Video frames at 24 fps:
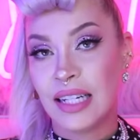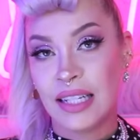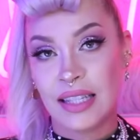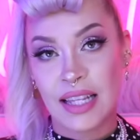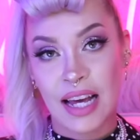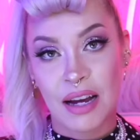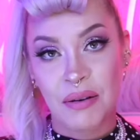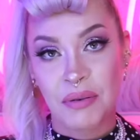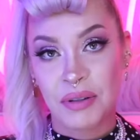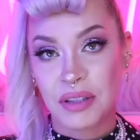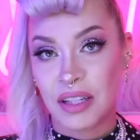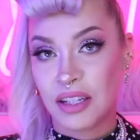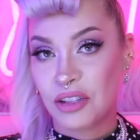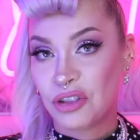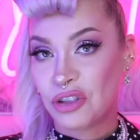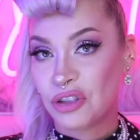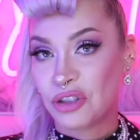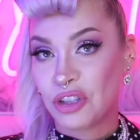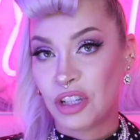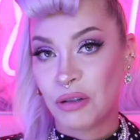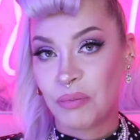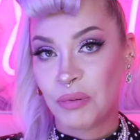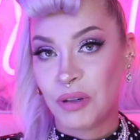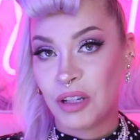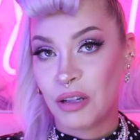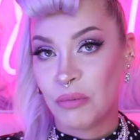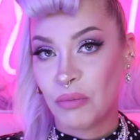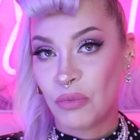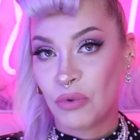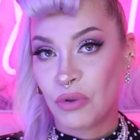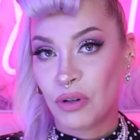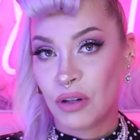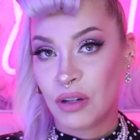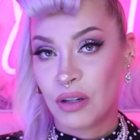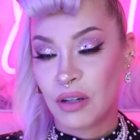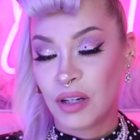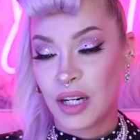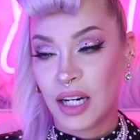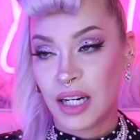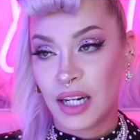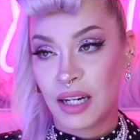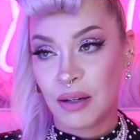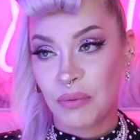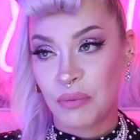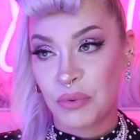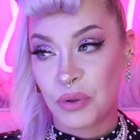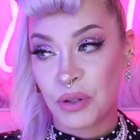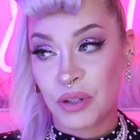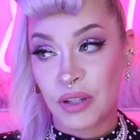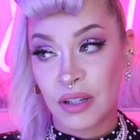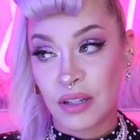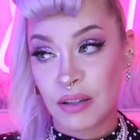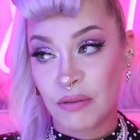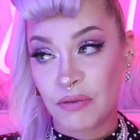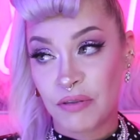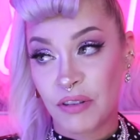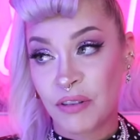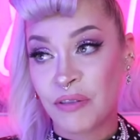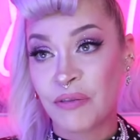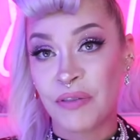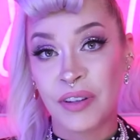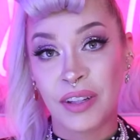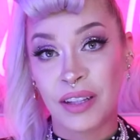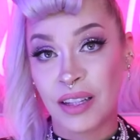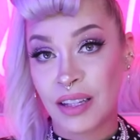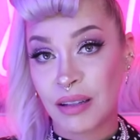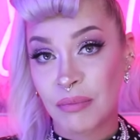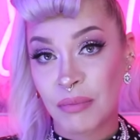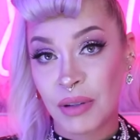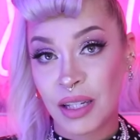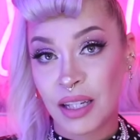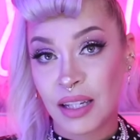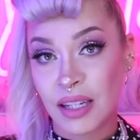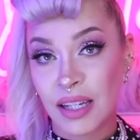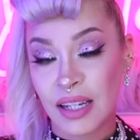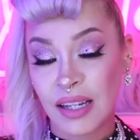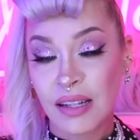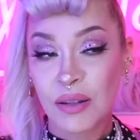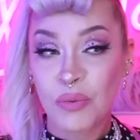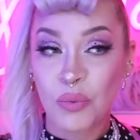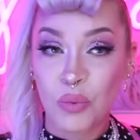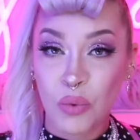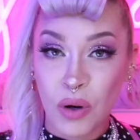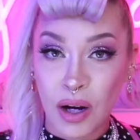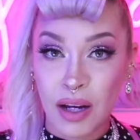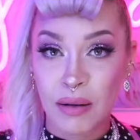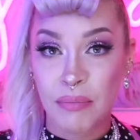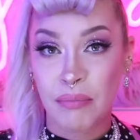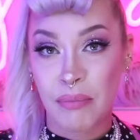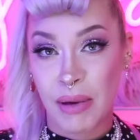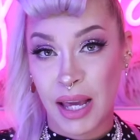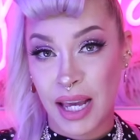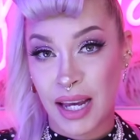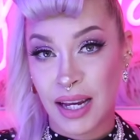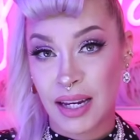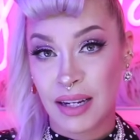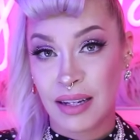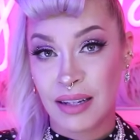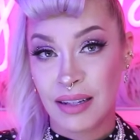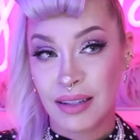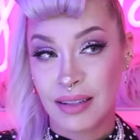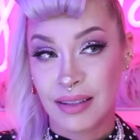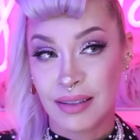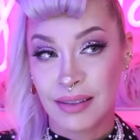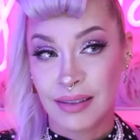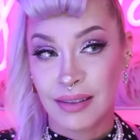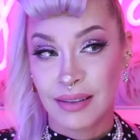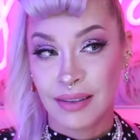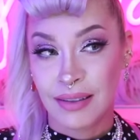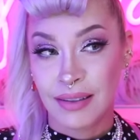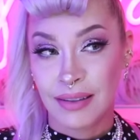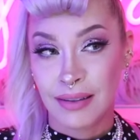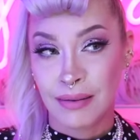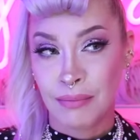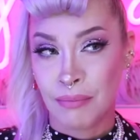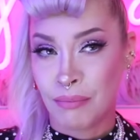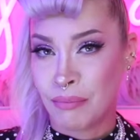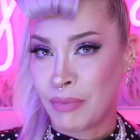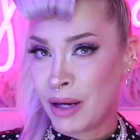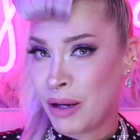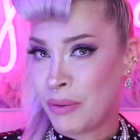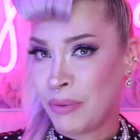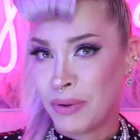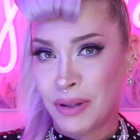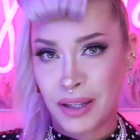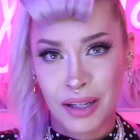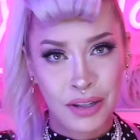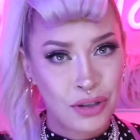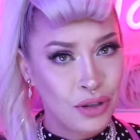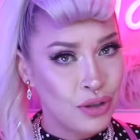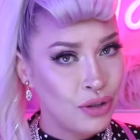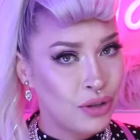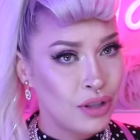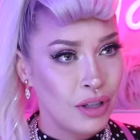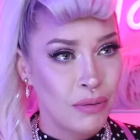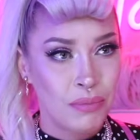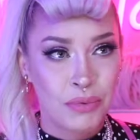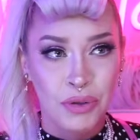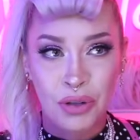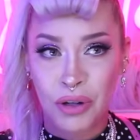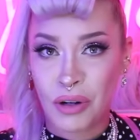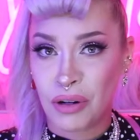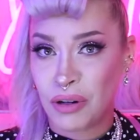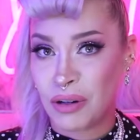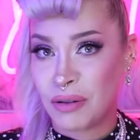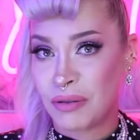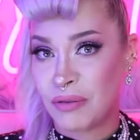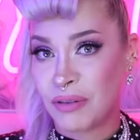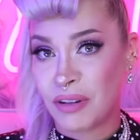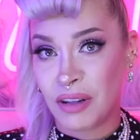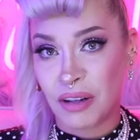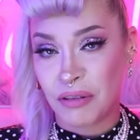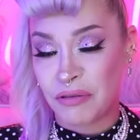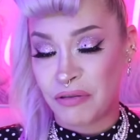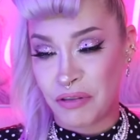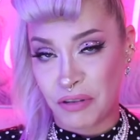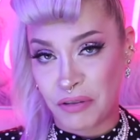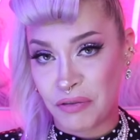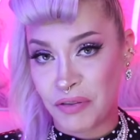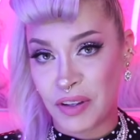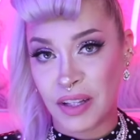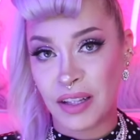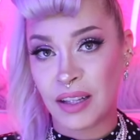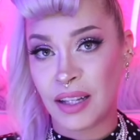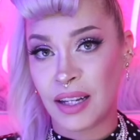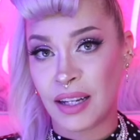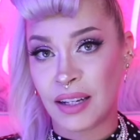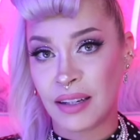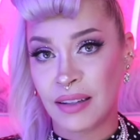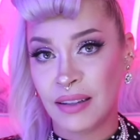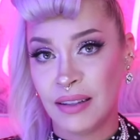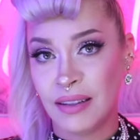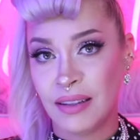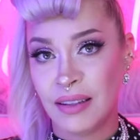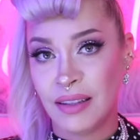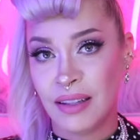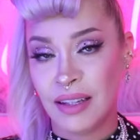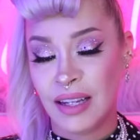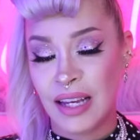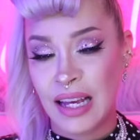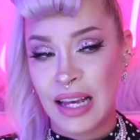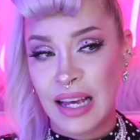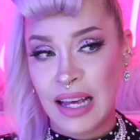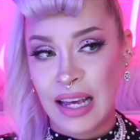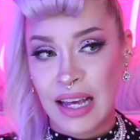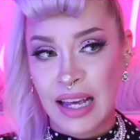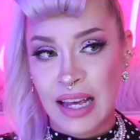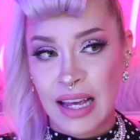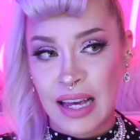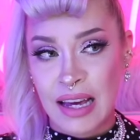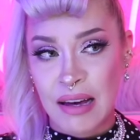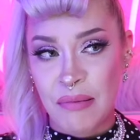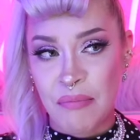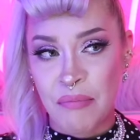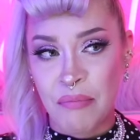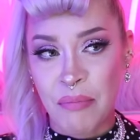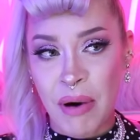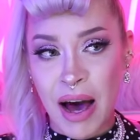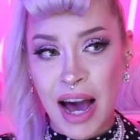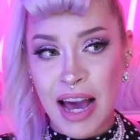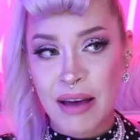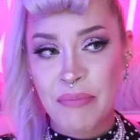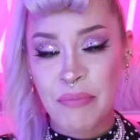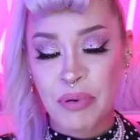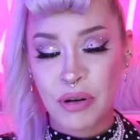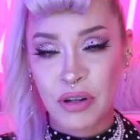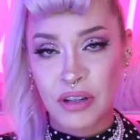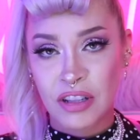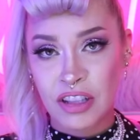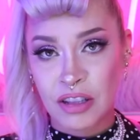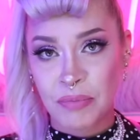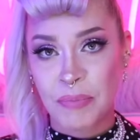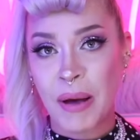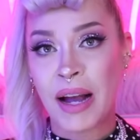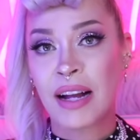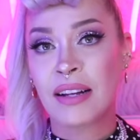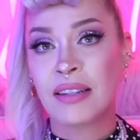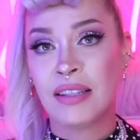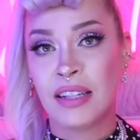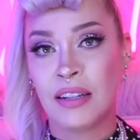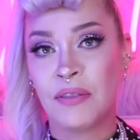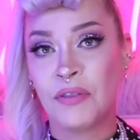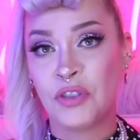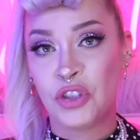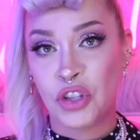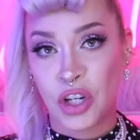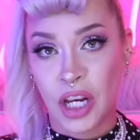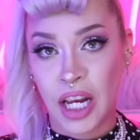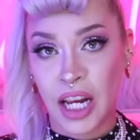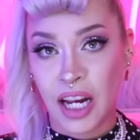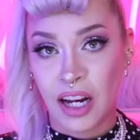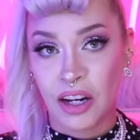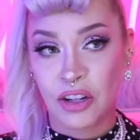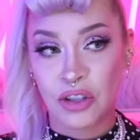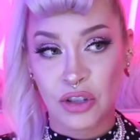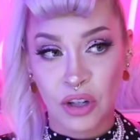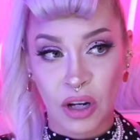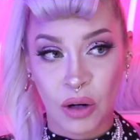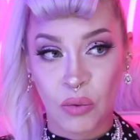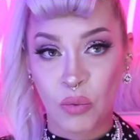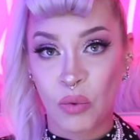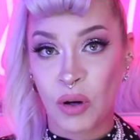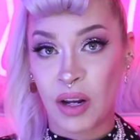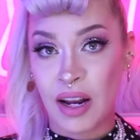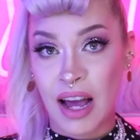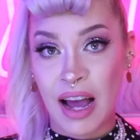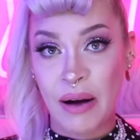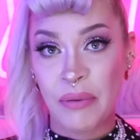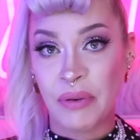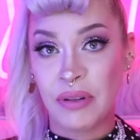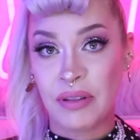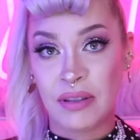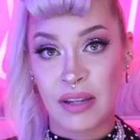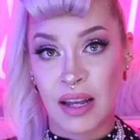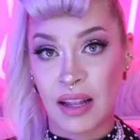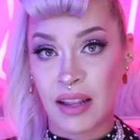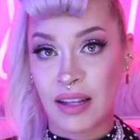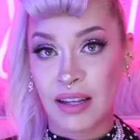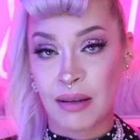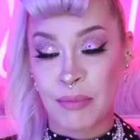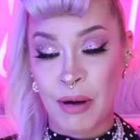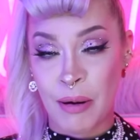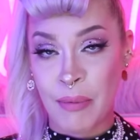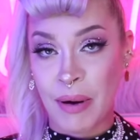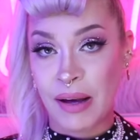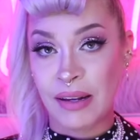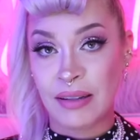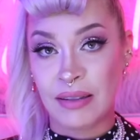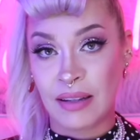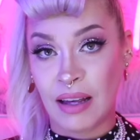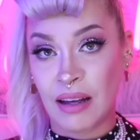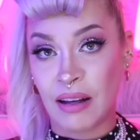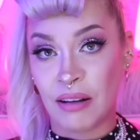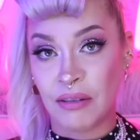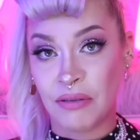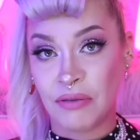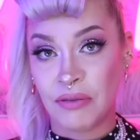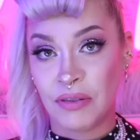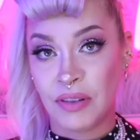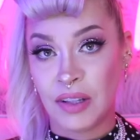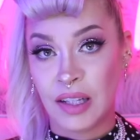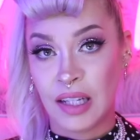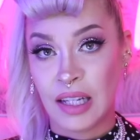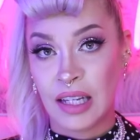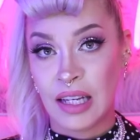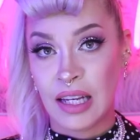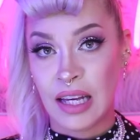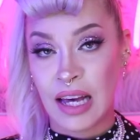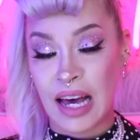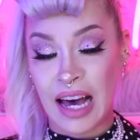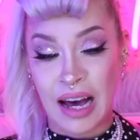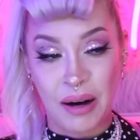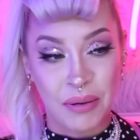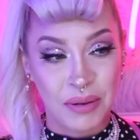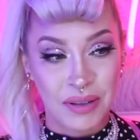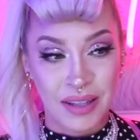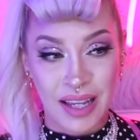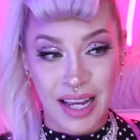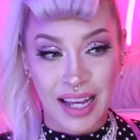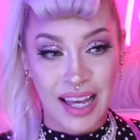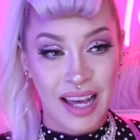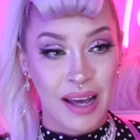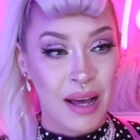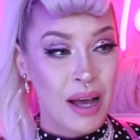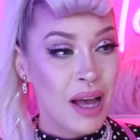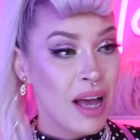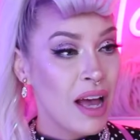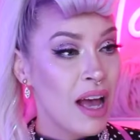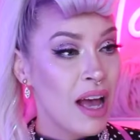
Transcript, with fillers: need that relationship anymore and it wasn't fulfilling me is what made my relationship turn fulfilling. My perspective changed on what I was telling about myself. I was like,